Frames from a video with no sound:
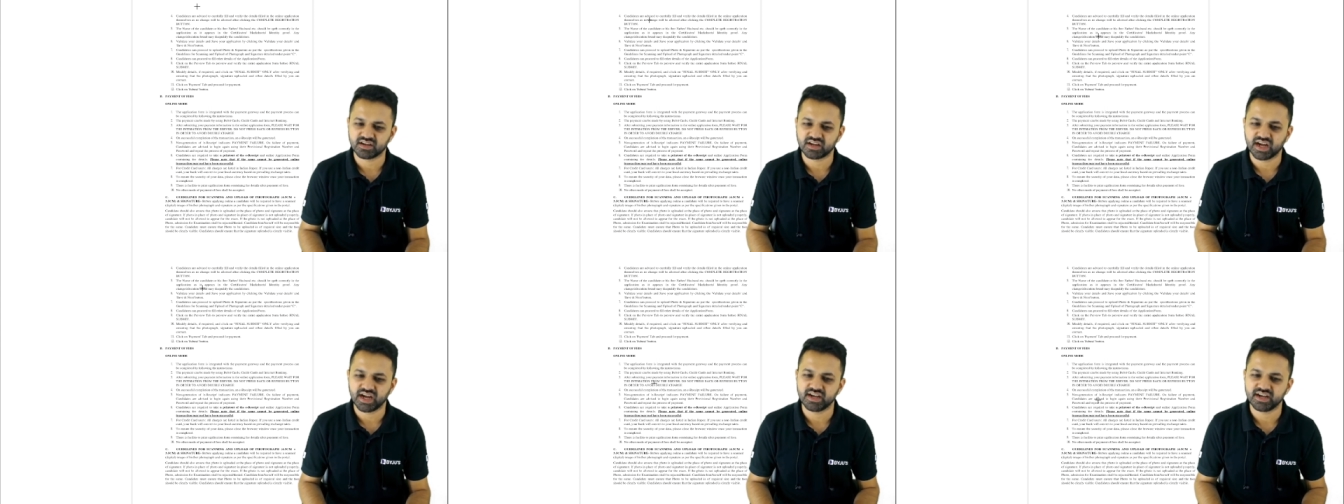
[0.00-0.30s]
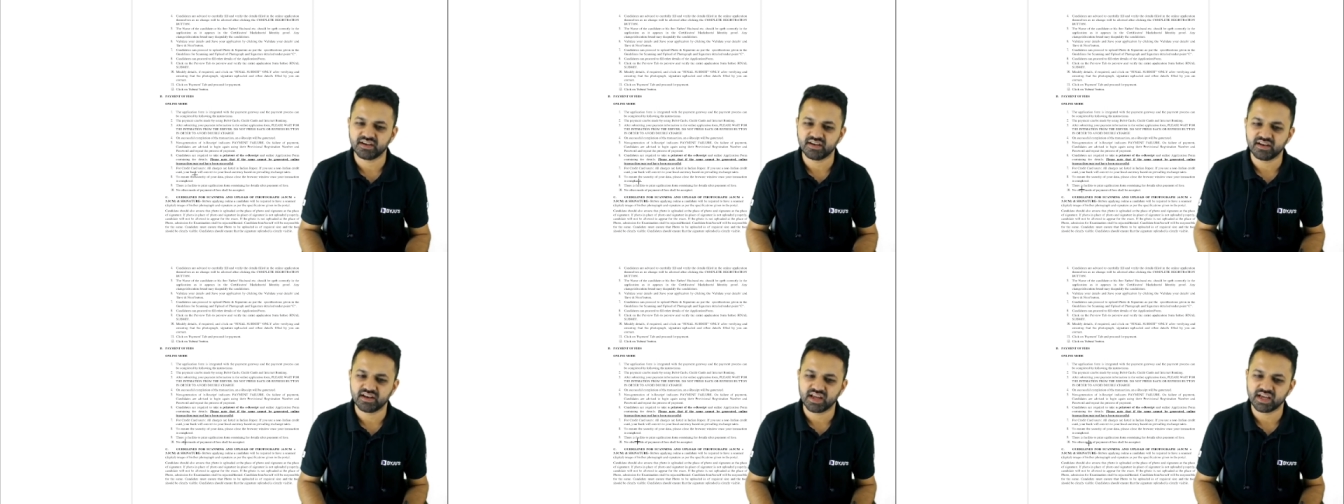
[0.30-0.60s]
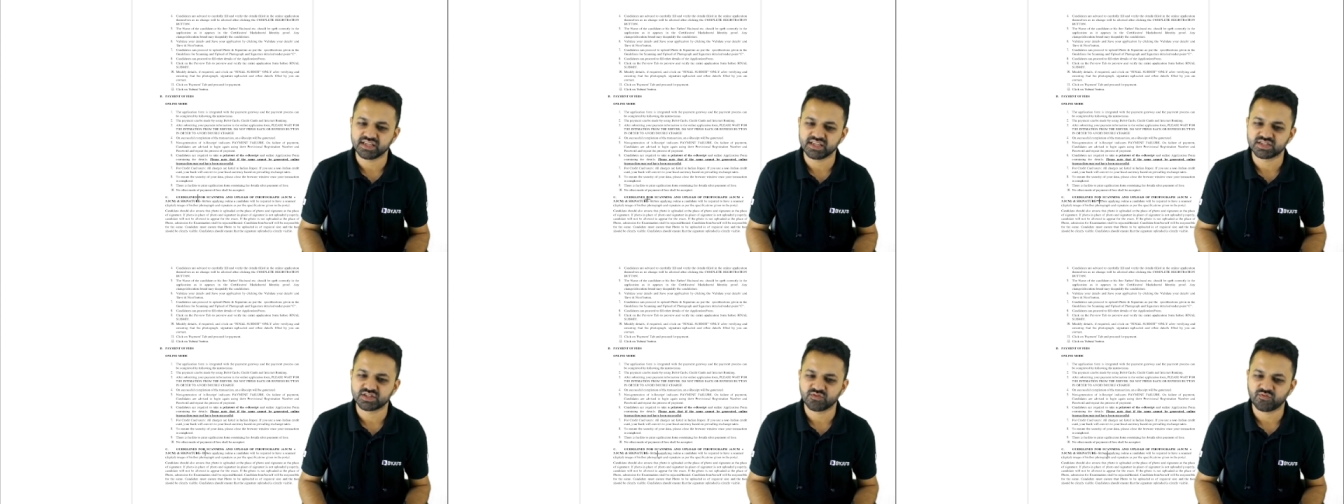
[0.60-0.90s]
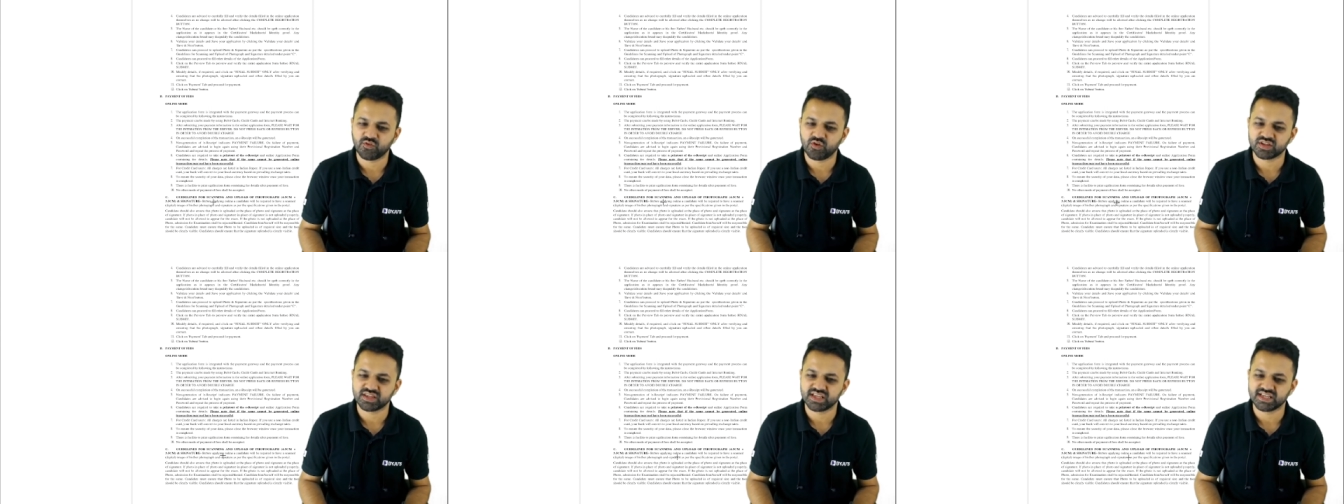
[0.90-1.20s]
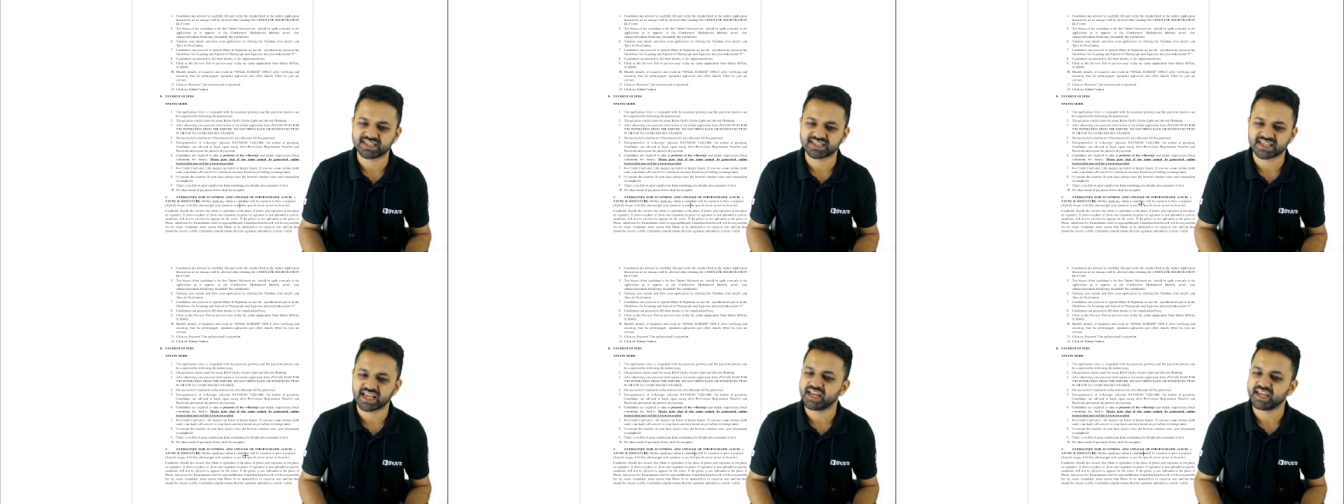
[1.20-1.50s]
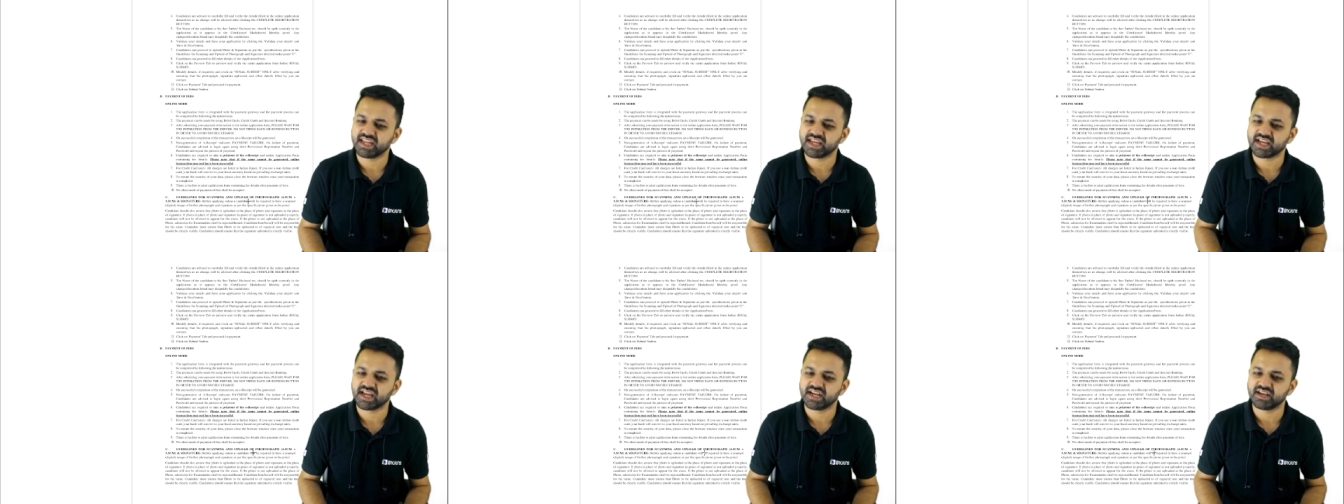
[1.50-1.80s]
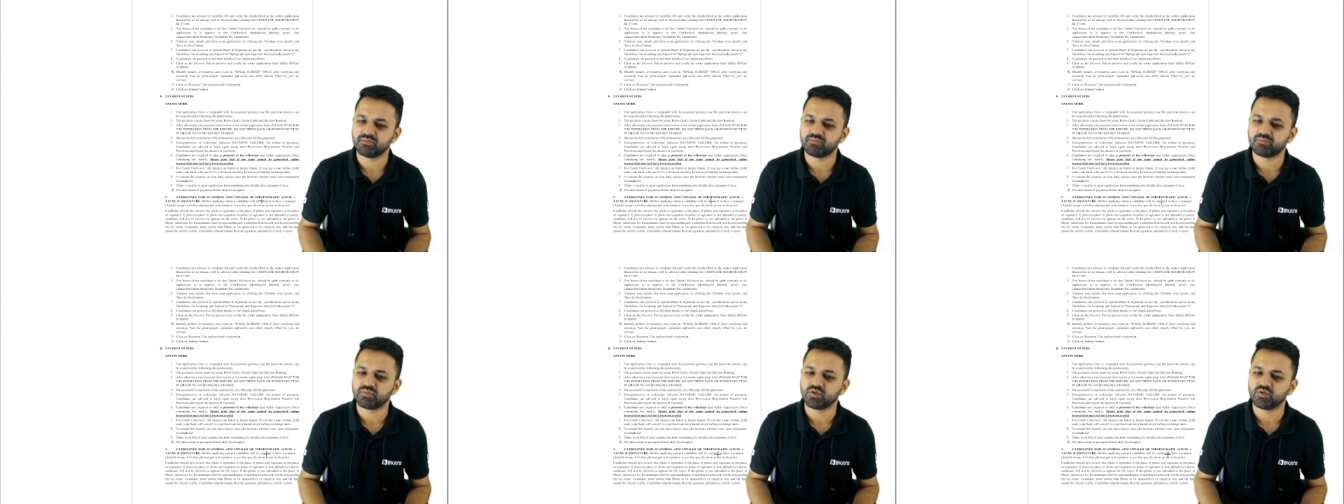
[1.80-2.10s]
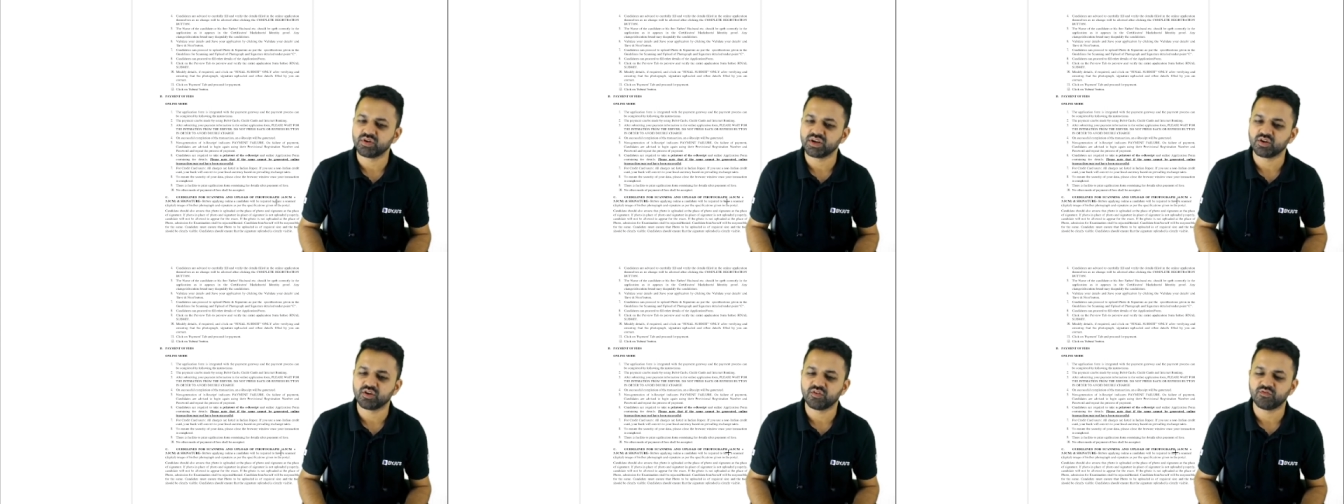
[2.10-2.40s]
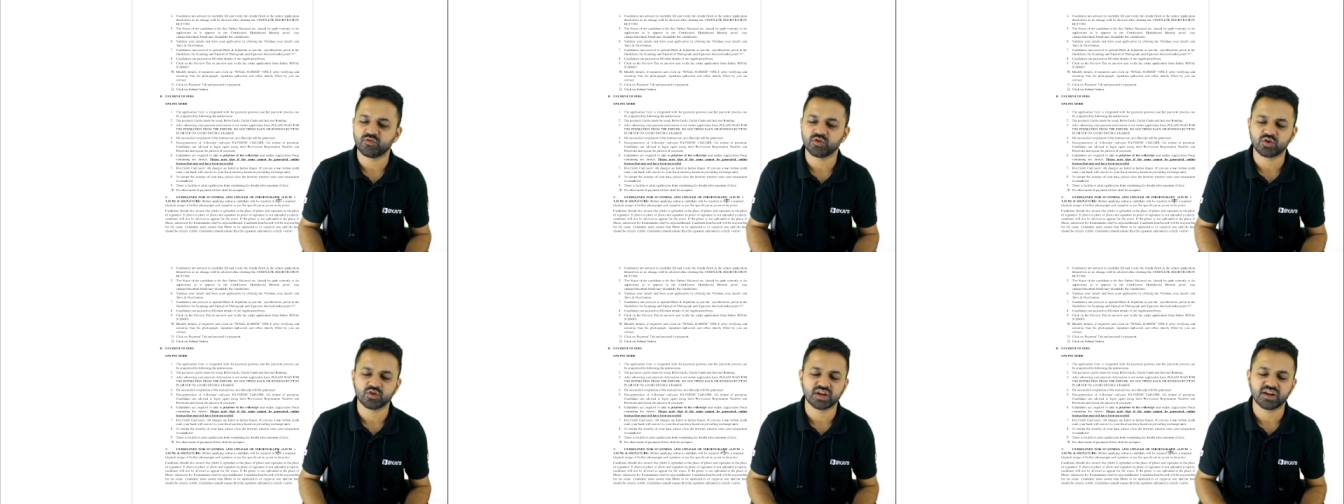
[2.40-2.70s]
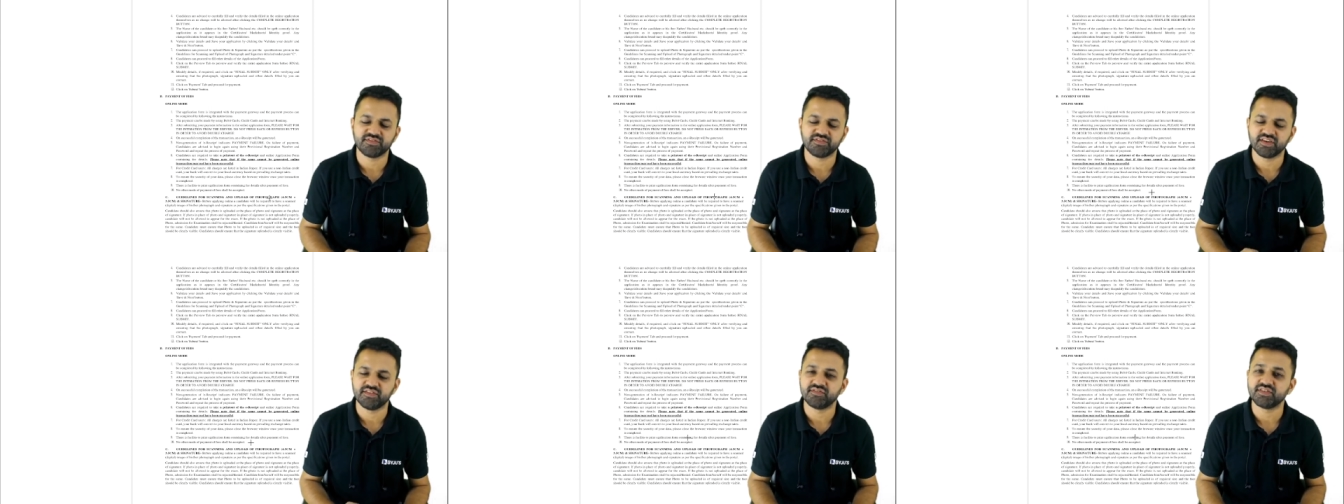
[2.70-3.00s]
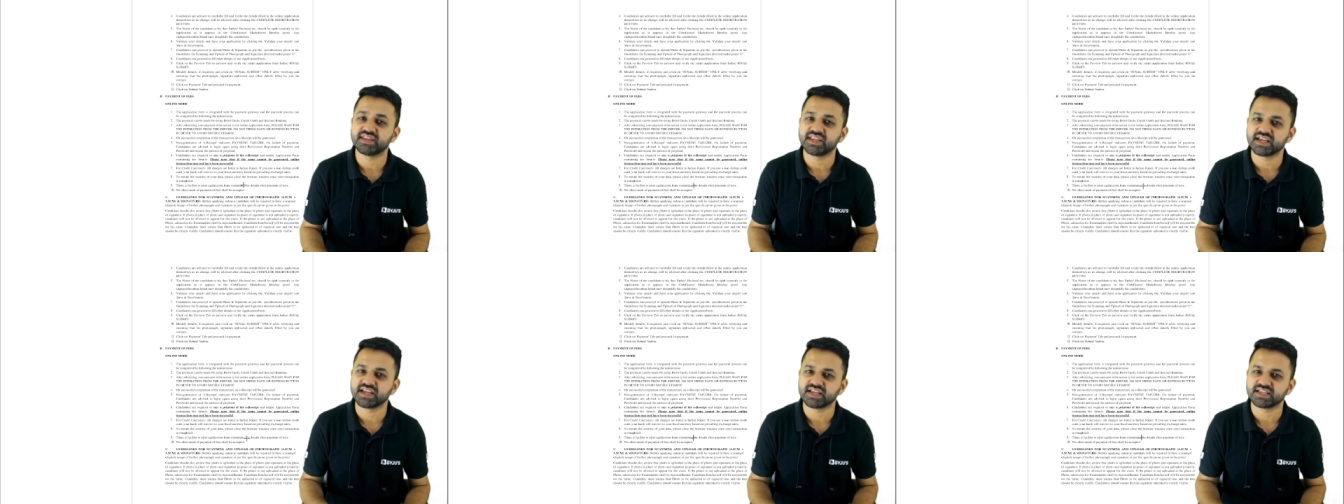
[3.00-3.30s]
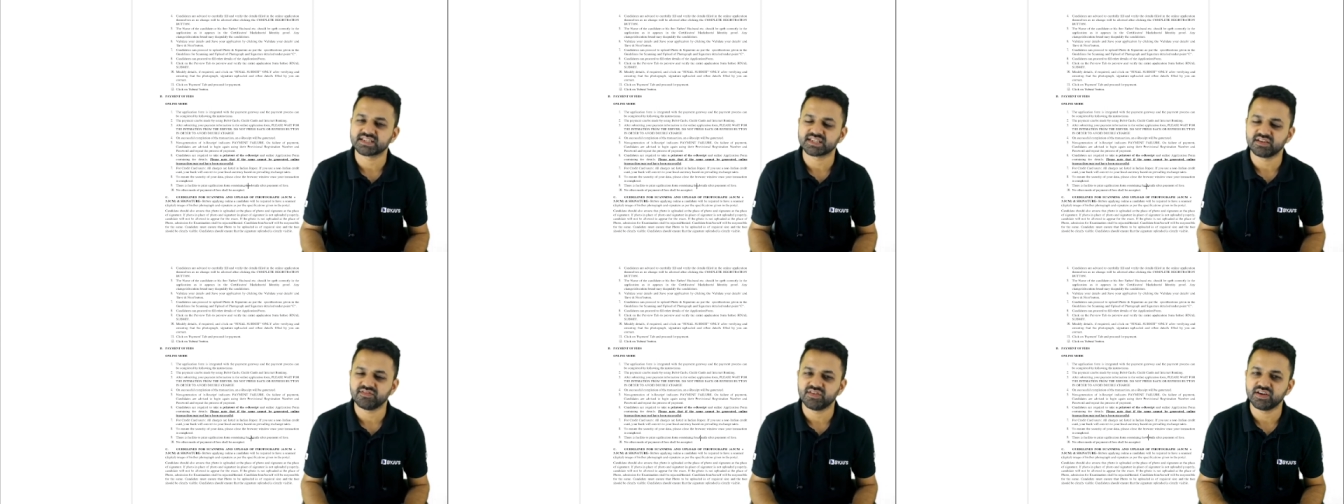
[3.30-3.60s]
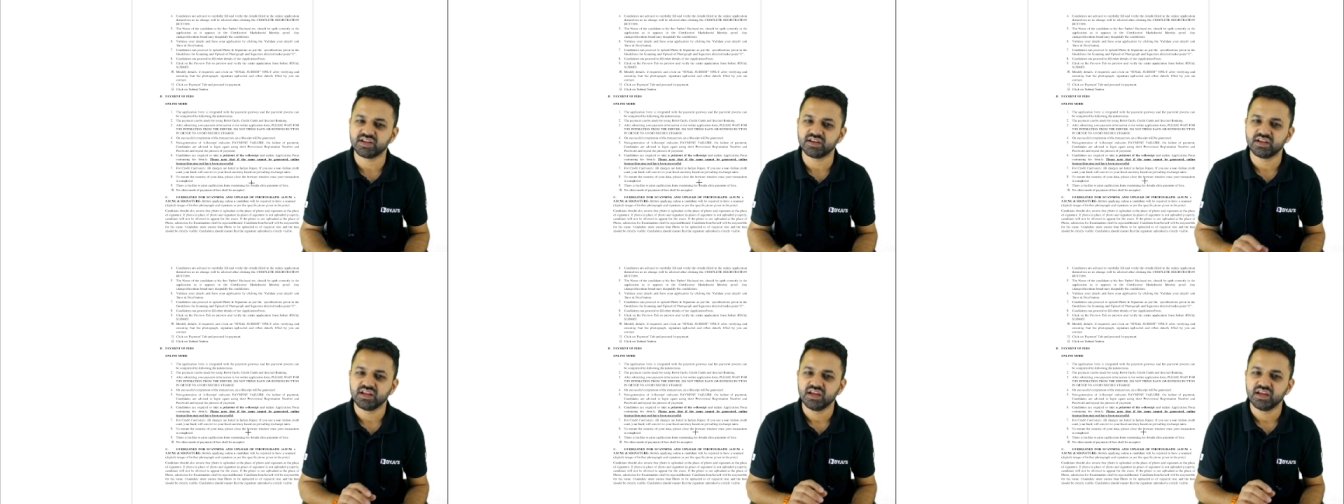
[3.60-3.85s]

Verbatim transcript: guidelines for the scanning and uploading of photograph, everything is given